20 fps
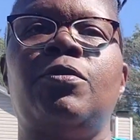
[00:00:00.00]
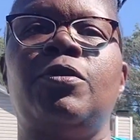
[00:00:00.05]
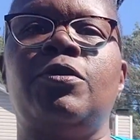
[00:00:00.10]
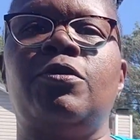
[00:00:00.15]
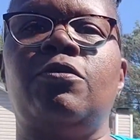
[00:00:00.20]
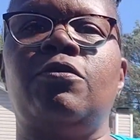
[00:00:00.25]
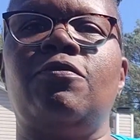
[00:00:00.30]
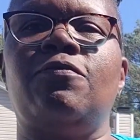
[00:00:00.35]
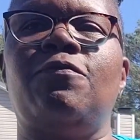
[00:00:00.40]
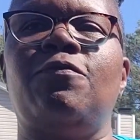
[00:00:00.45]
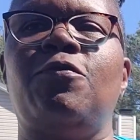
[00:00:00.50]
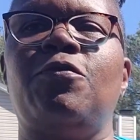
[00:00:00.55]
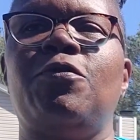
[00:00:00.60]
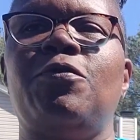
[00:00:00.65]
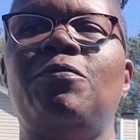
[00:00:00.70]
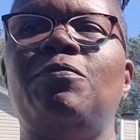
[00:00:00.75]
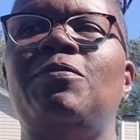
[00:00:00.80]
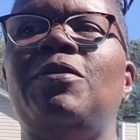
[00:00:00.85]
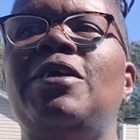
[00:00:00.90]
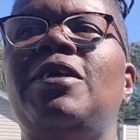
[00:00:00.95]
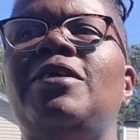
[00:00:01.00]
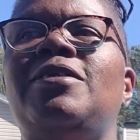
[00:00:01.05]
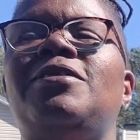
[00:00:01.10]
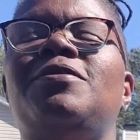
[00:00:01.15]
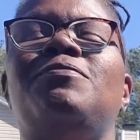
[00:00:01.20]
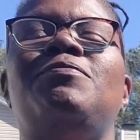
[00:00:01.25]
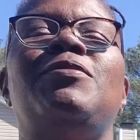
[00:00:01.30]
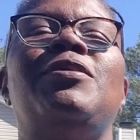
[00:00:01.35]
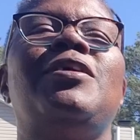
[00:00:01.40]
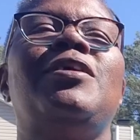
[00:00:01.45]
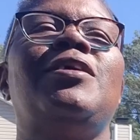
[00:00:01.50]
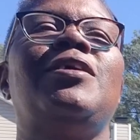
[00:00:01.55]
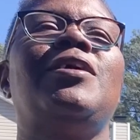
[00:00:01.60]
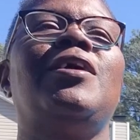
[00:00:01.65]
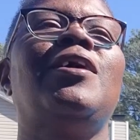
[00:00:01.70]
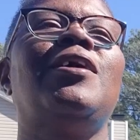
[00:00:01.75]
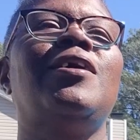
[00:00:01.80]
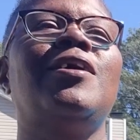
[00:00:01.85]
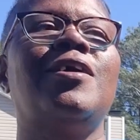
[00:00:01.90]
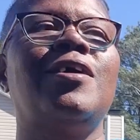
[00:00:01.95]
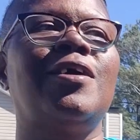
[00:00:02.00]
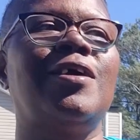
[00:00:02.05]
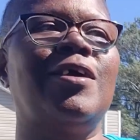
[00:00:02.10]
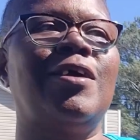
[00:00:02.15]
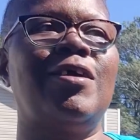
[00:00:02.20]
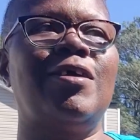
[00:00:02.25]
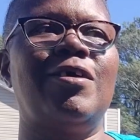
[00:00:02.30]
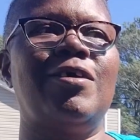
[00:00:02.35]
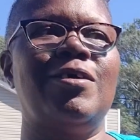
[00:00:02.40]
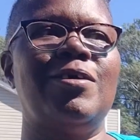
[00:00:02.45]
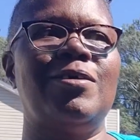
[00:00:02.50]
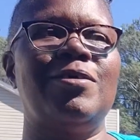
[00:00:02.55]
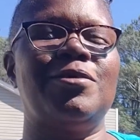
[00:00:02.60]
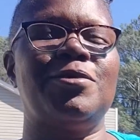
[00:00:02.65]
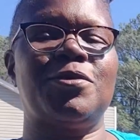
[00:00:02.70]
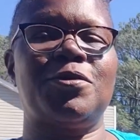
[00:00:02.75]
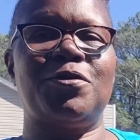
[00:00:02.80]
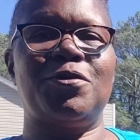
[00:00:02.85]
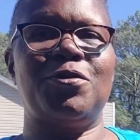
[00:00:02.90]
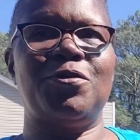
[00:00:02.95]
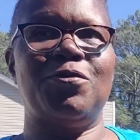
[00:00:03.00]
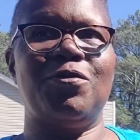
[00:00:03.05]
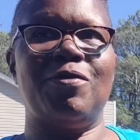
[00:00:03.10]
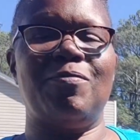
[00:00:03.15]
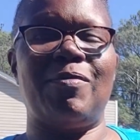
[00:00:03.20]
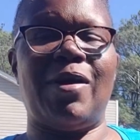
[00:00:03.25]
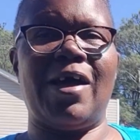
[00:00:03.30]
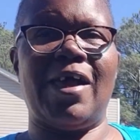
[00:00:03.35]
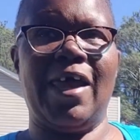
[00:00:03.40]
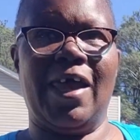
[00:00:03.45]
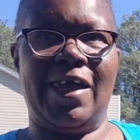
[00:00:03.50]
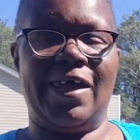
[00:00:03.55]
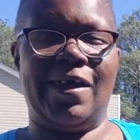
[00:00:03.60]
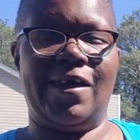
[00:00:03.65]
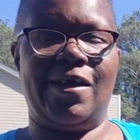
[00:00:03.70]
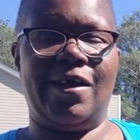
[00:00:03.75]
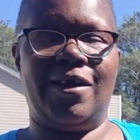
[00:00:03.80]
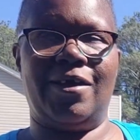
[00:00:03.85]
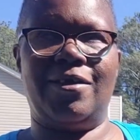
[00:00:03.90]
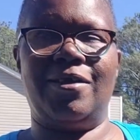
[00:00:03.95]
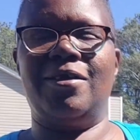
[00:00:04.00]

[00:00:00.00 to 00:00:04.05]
in order for me to be secure in my head